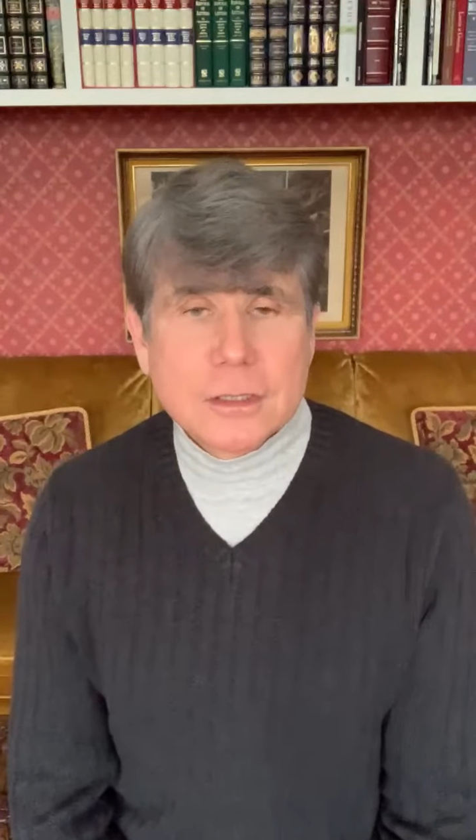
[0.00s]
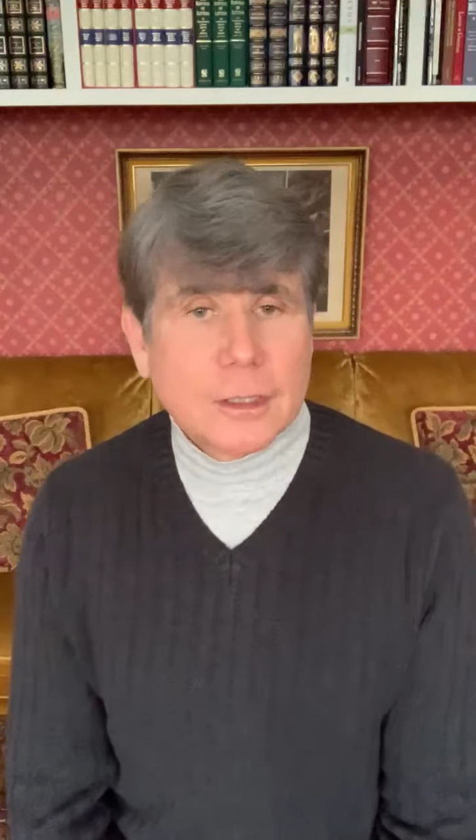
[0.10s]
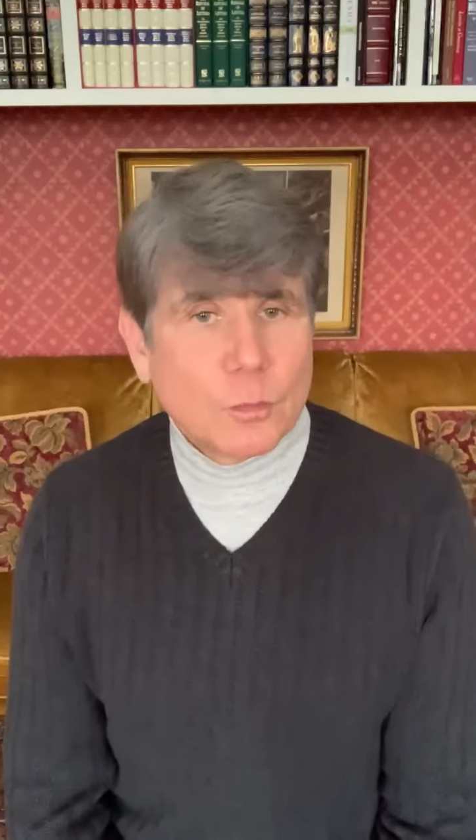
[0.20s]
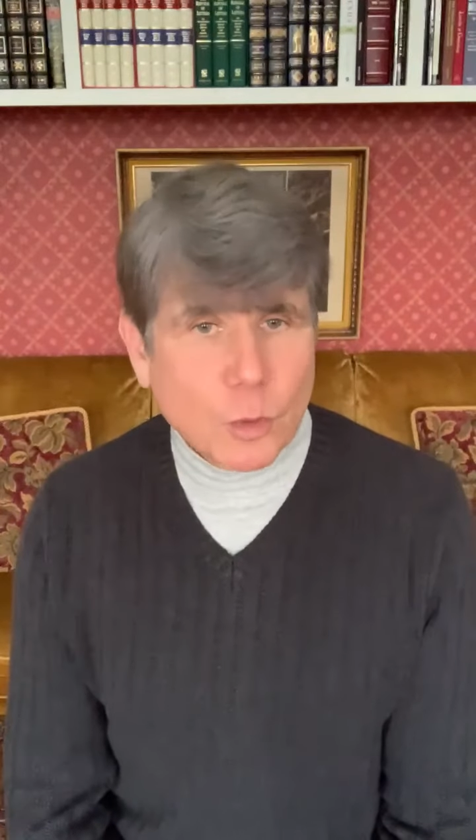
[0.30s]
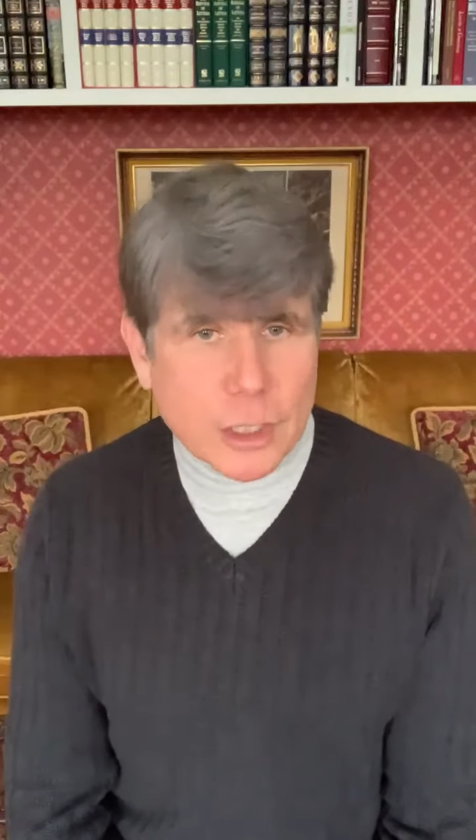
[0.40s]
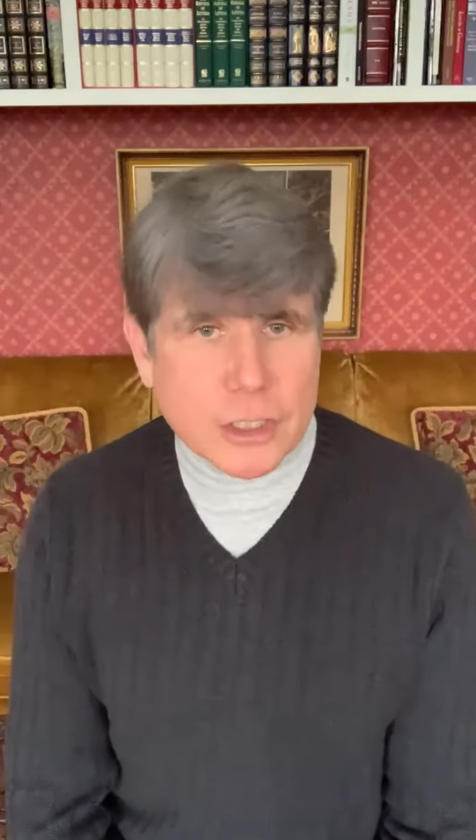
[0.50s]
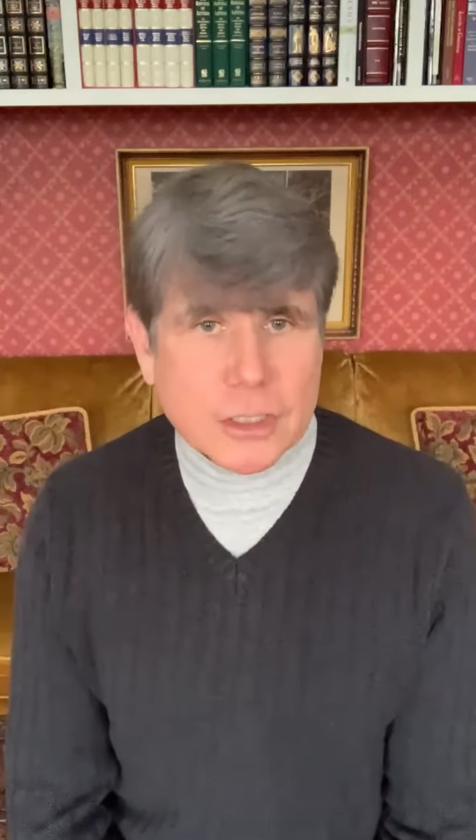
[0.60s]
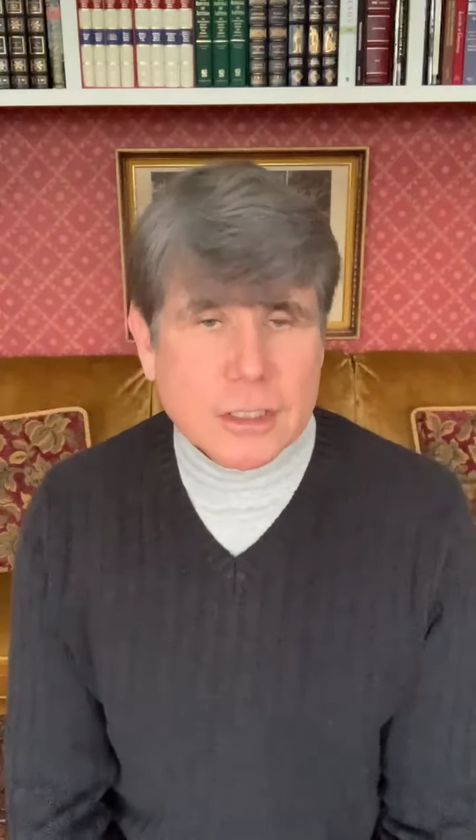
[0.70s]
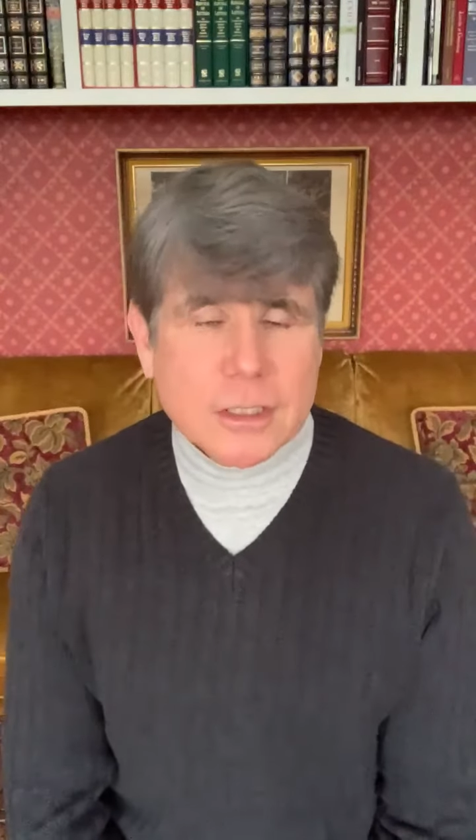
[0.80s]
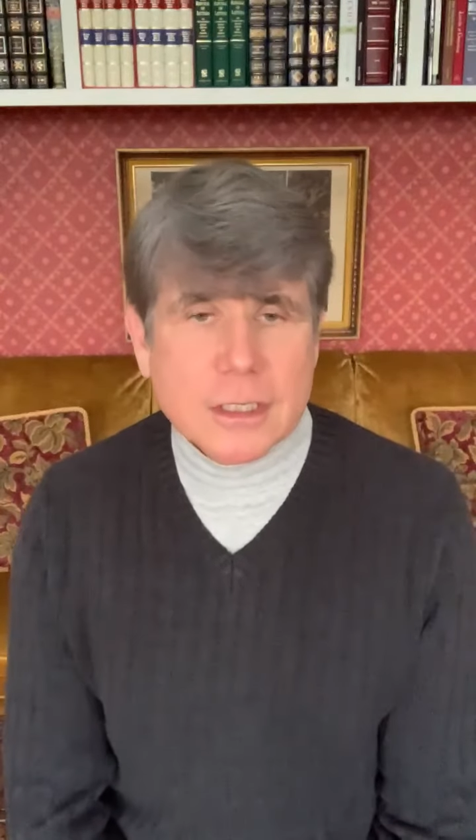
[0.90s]
in
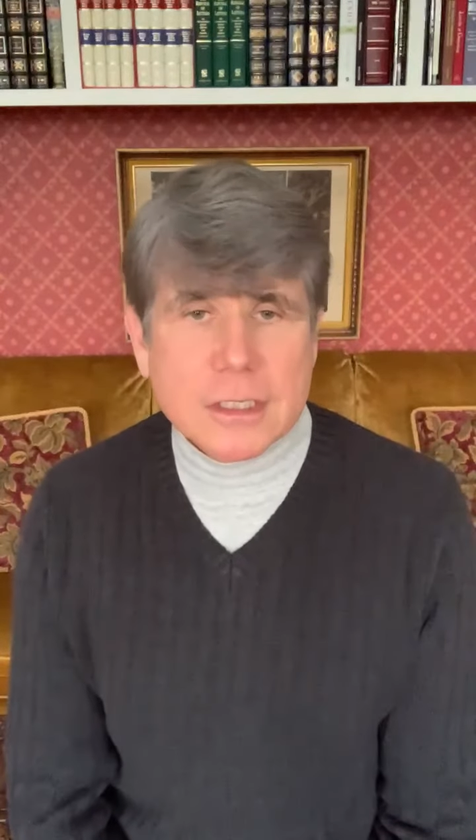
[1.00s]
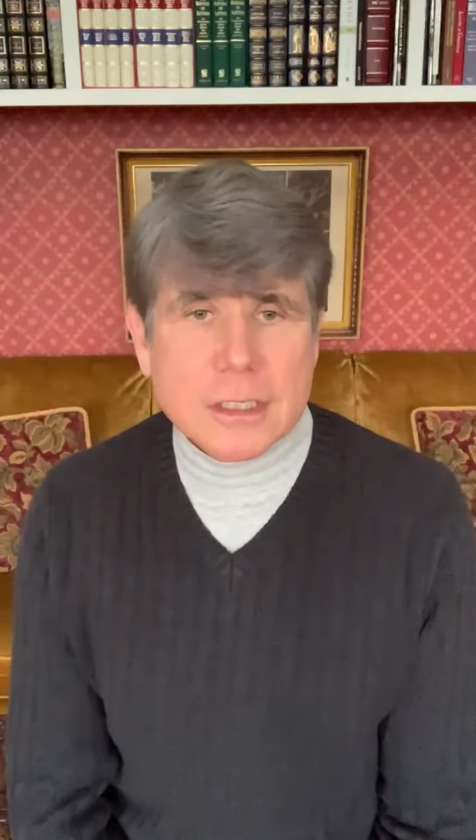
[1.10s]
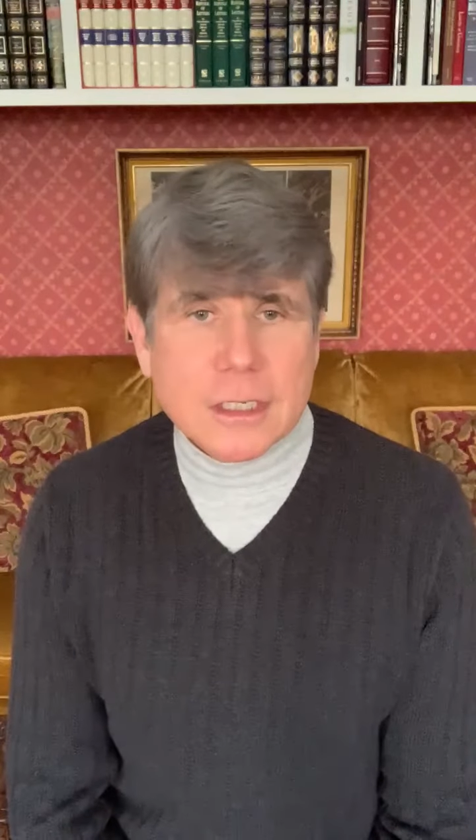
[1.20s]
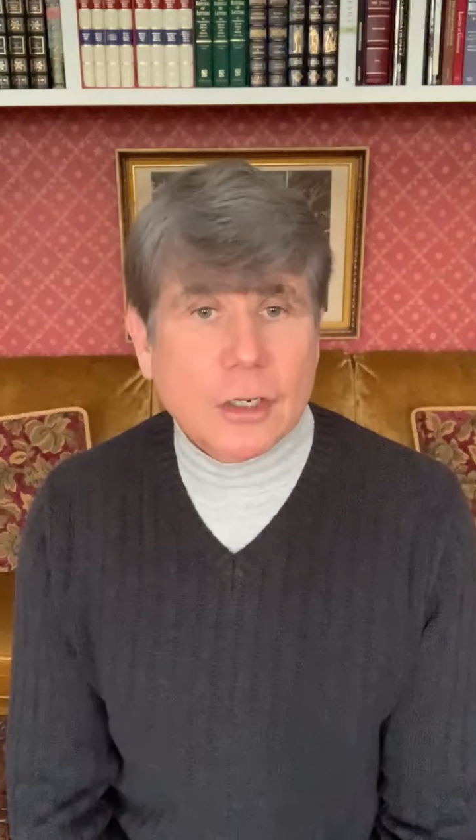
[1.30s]
Washington, D.C.